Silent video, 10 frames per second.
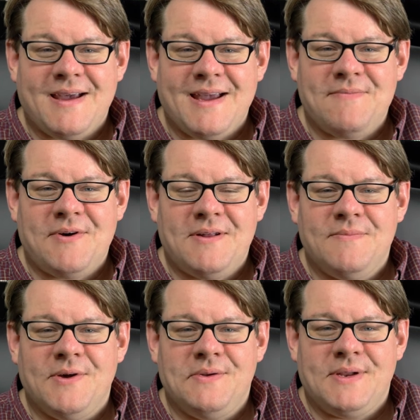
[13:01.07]
I am all
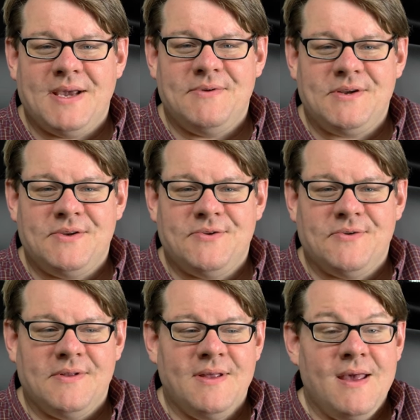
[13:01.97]
about damage
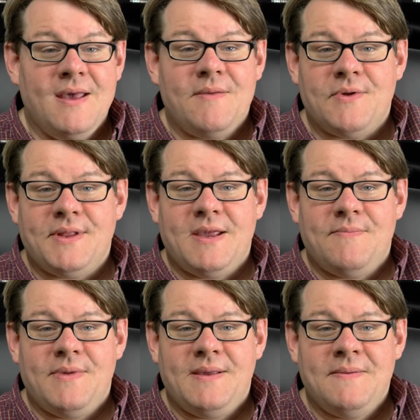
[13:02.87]
control. Believe
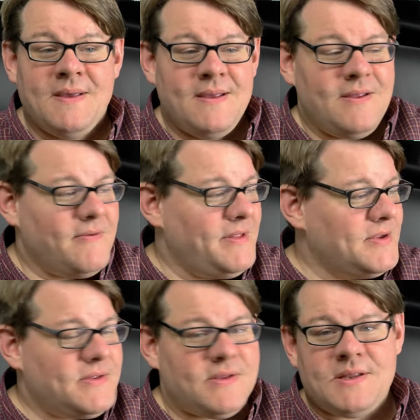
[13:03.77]
me, and
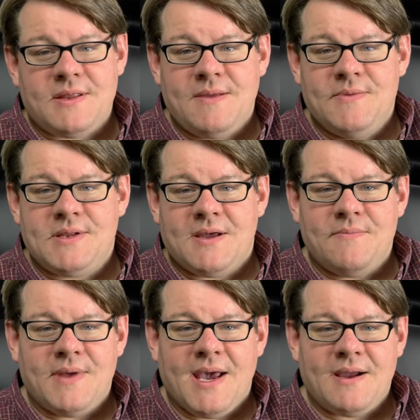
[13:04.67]
this this theme has
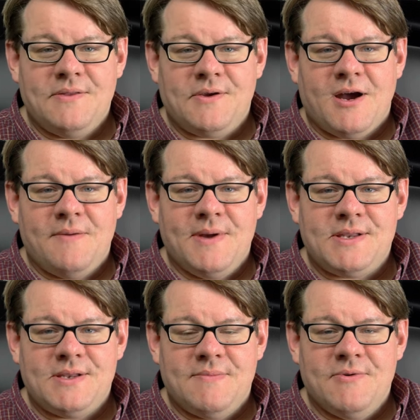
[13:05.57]
come back in the
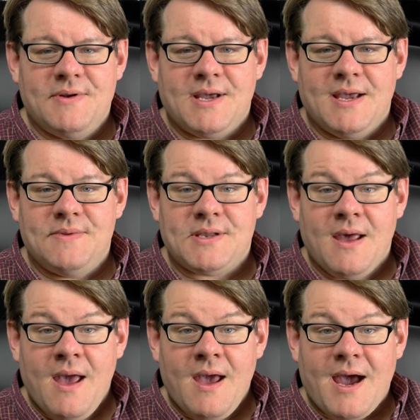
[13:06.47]
comments a number of times.
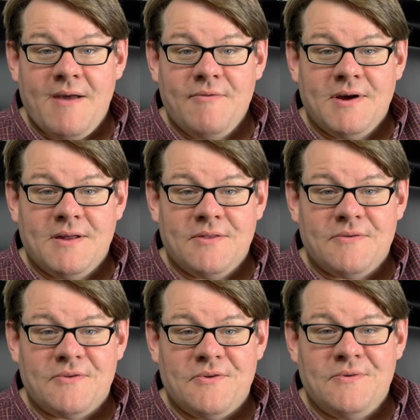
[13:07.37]
I've gone
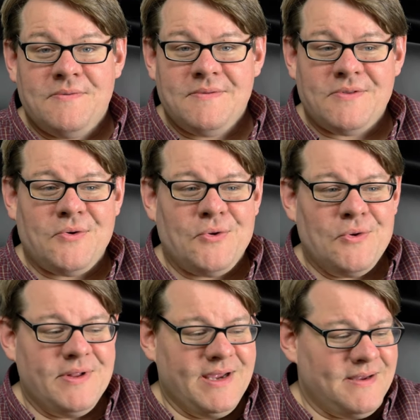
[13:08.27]
through the
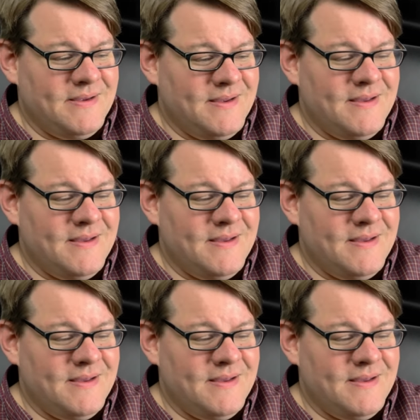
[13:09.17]
whole like